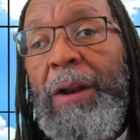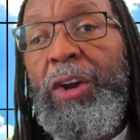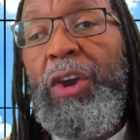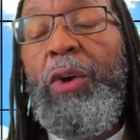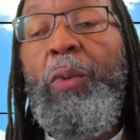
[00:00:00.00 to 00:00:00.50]
Do
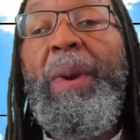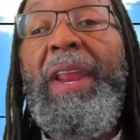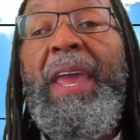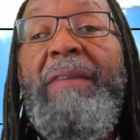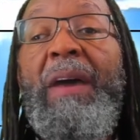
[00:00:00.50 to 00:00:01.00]
you
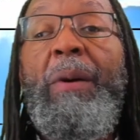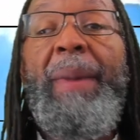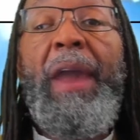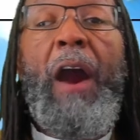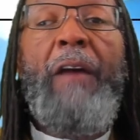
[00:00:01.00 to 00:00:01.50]
believe there will
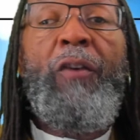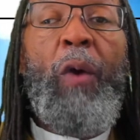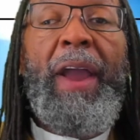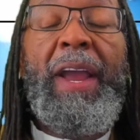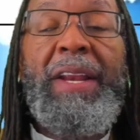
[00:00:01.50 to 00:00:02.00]
be
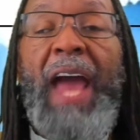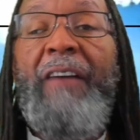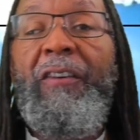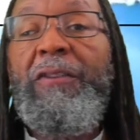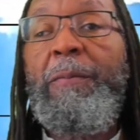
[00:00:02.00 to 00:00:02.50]
earthquake in
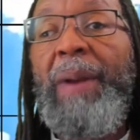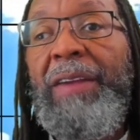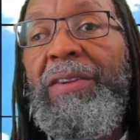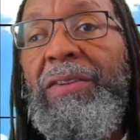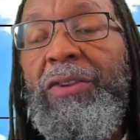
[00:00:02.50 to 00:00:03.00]
diverse
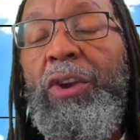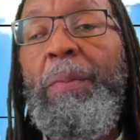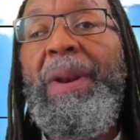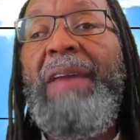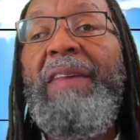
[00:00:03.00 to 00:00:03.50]
places? Do you believe there